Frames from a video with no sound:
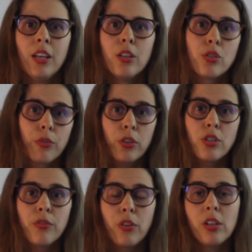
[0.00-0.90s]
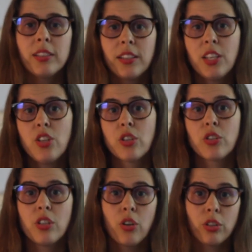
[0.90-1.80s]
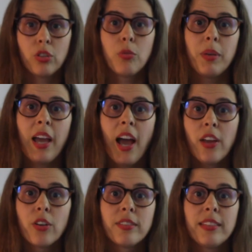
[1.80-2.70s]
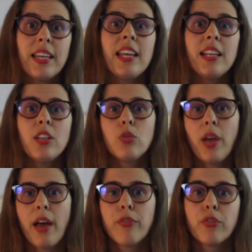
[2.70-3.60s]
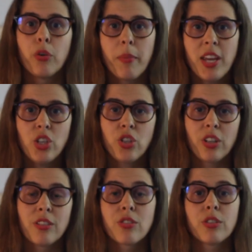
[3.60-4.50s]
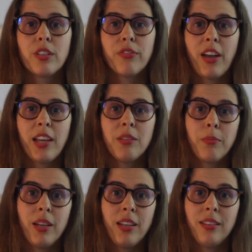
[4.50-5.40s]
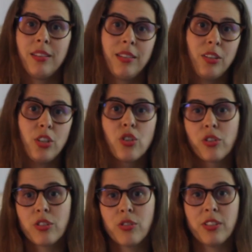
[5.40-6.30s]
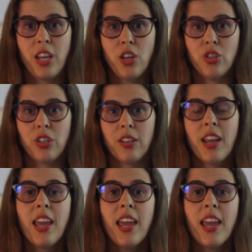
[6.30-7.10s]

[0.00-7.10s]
So first of all, the teachers, in order to be hired, they need to have formation certified by the Teachers Association.